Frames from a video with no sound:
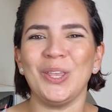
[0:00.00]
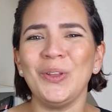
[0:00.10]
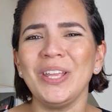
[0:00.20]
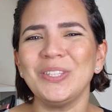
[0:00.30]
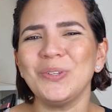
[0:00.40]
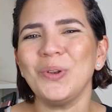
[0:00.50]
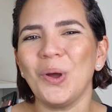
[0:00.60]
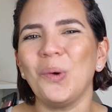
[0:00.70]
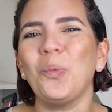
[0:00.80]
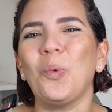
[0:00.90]
you need to
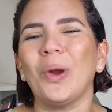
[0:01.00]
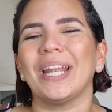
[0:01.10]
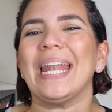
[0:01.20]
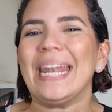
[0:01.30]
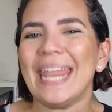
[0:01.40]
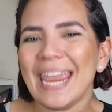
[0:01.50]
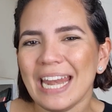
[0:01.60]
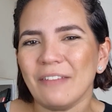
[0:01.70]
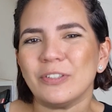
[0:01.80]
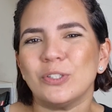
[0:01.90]
know what
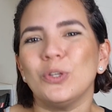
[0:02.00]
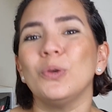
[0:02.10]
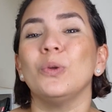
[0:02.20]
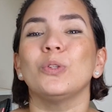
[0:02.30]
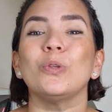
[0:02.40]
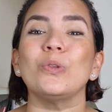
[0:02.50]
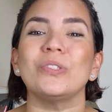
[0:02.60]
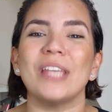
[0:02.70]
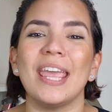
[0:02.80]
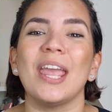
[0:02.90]
natives do to
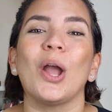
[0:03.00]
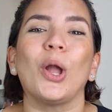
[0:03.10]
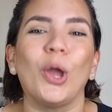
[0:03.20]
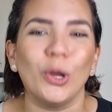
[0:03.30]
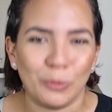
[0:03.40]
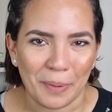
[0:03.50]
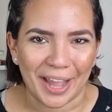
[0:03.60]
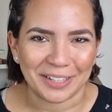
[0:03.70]
say goodbye.